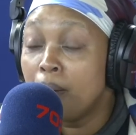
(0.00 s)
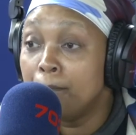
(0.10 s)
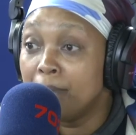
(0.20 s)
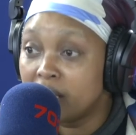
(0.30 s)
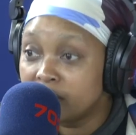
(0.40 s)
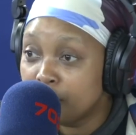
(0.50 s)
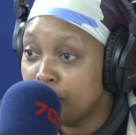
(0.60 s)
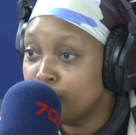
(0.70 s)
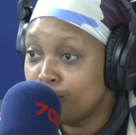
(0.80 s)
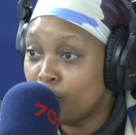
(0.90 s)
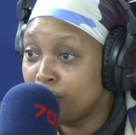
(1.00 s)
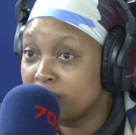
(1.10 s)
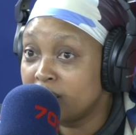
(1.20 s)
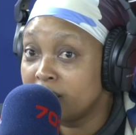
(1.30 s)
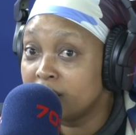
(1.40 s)
multiple
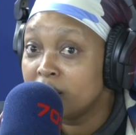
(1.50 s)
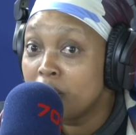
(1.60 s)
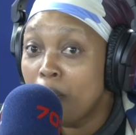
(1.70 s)
properties,